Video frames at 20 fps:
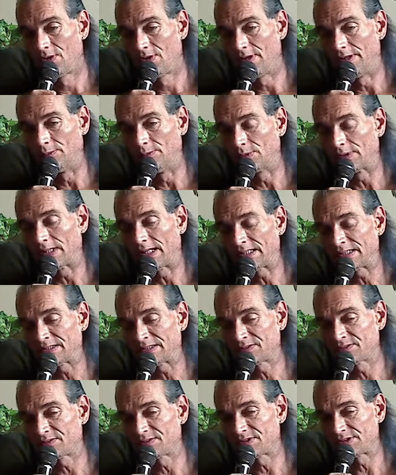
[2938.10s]
And when
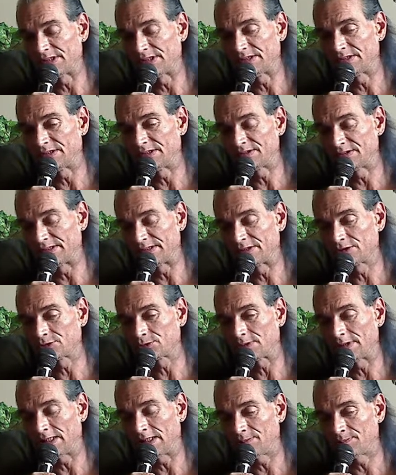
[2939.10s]
I said that things
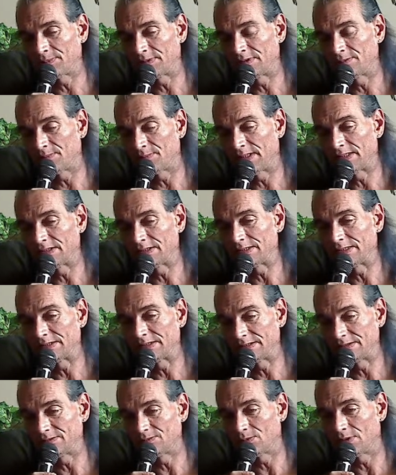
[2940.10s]
were happening in mine that I
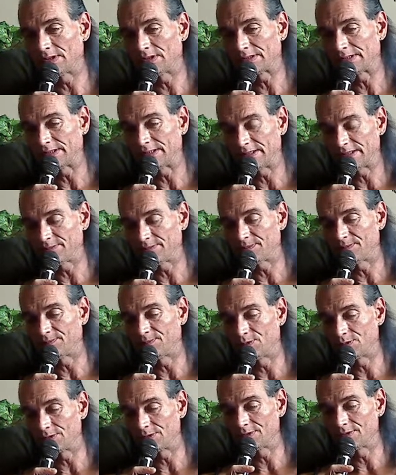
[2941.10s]
didn't want to happen
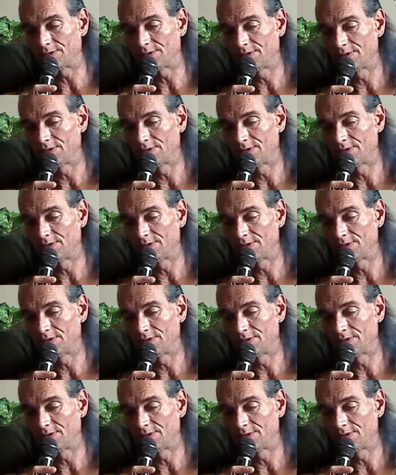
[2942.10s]
more,